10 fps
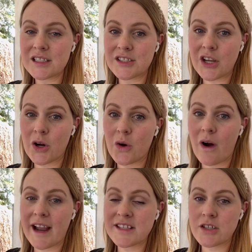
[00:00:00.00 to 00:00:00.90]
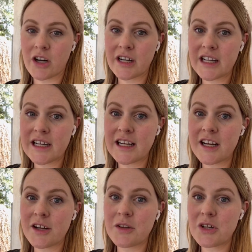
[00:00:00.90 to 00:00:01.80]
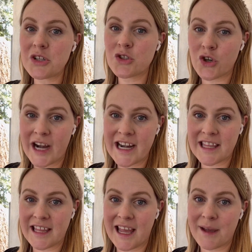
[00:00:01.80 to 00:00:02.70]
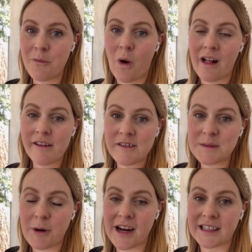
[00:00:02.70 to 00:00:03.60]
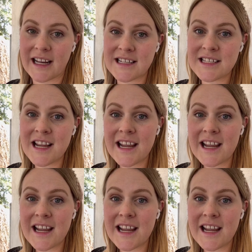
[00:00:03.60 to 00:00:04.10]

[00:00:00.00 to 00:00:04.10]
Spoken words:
So I started training them while I was pregnant